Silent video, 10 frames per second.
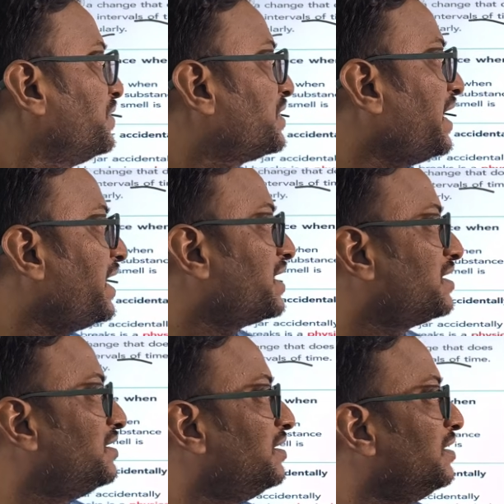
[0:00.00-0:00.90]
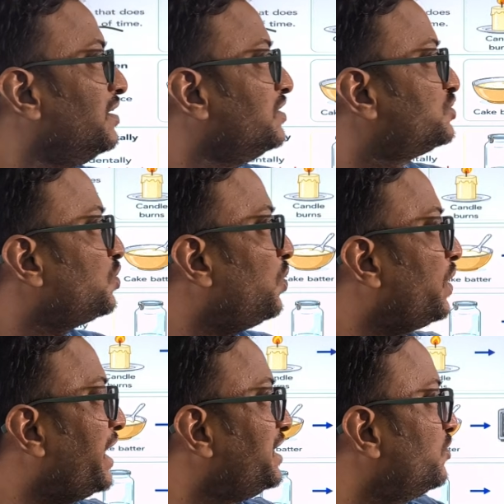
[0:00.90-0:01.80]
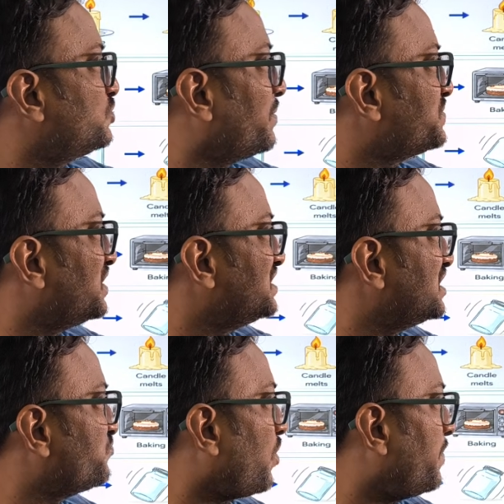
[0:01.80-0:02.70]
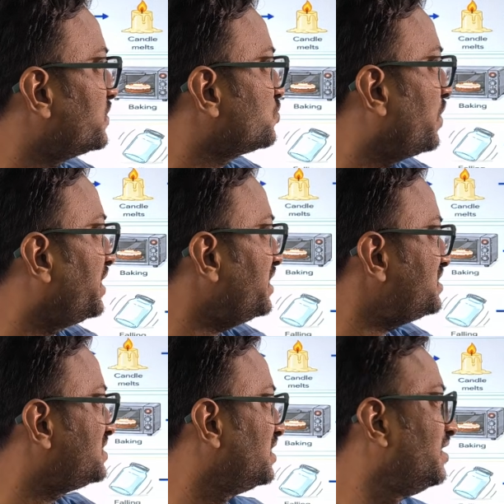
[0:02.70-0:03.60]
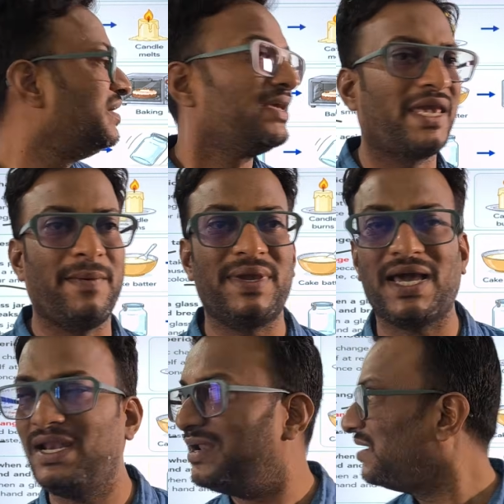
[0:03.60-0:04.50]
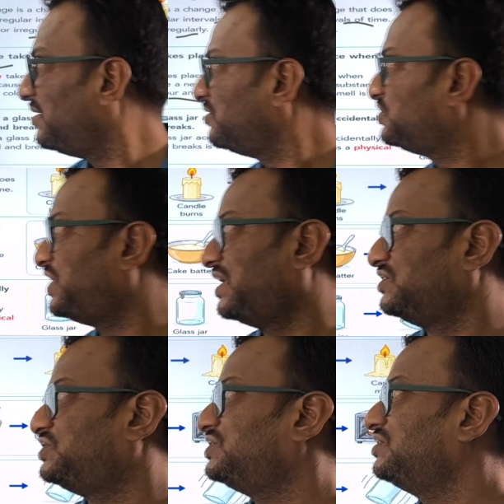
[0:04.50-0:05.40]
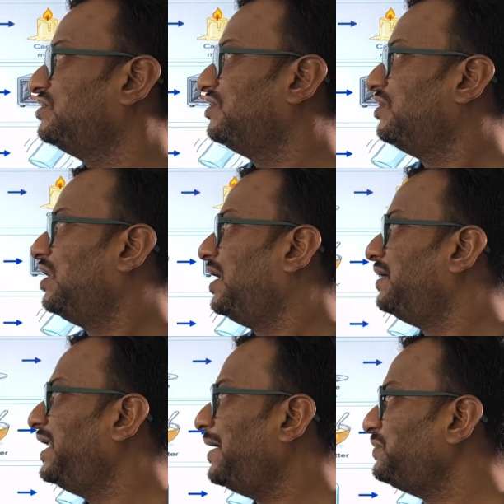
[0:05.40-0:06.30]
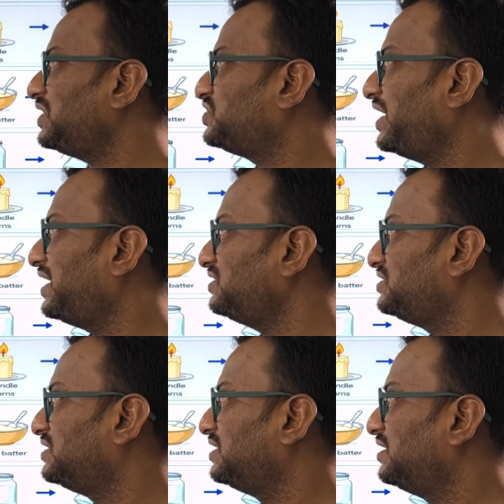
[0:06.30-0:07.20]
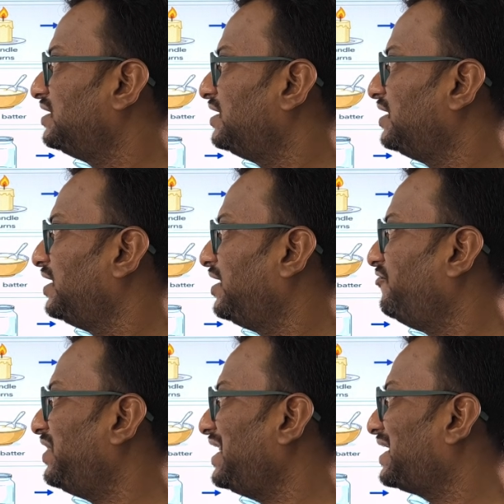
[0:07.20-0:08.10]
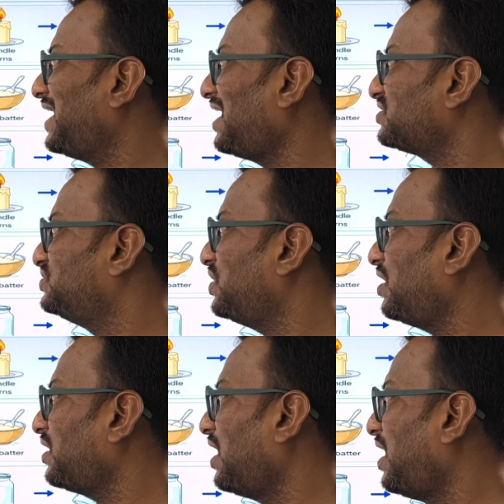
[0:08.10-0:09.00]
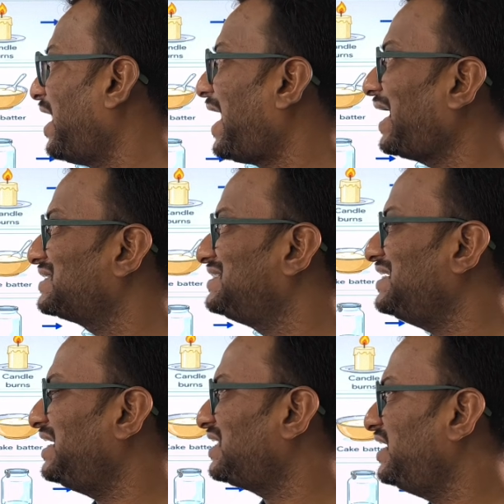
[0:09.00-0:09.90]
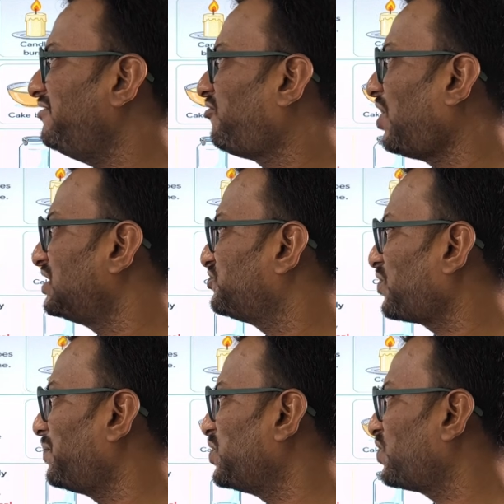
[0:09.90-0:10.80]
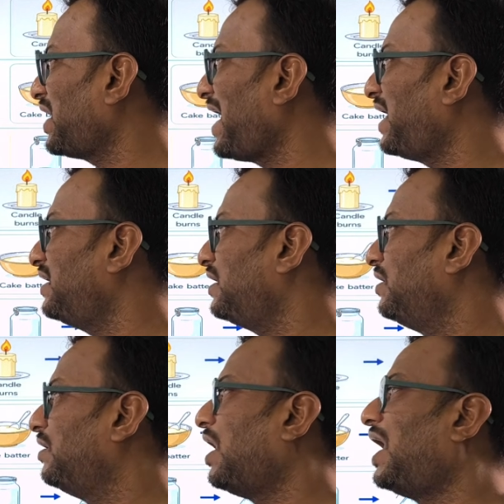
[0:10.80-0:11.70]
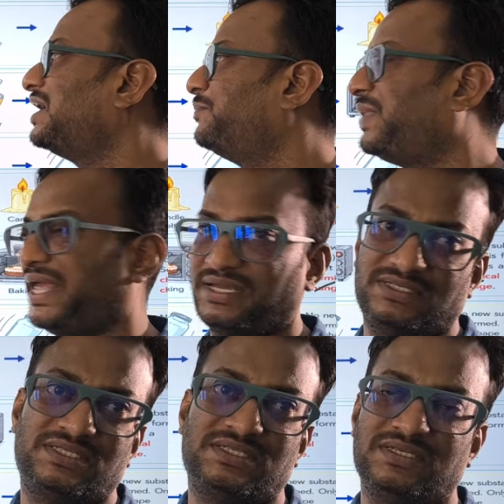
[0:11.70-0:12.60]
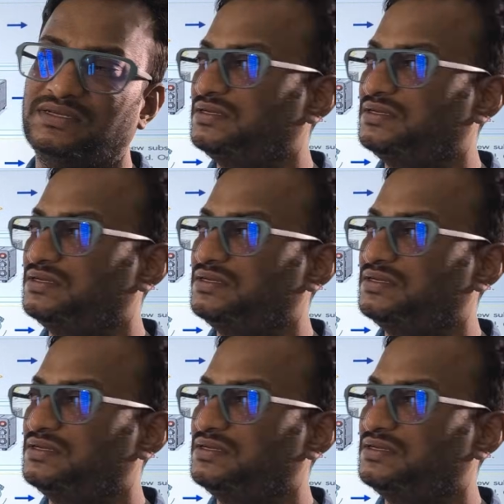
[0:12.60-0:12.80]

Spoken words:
Cake. So a new substance is formed, so it is chemical change. Name the change when a glass jar accidentally falls from your hand and breaks.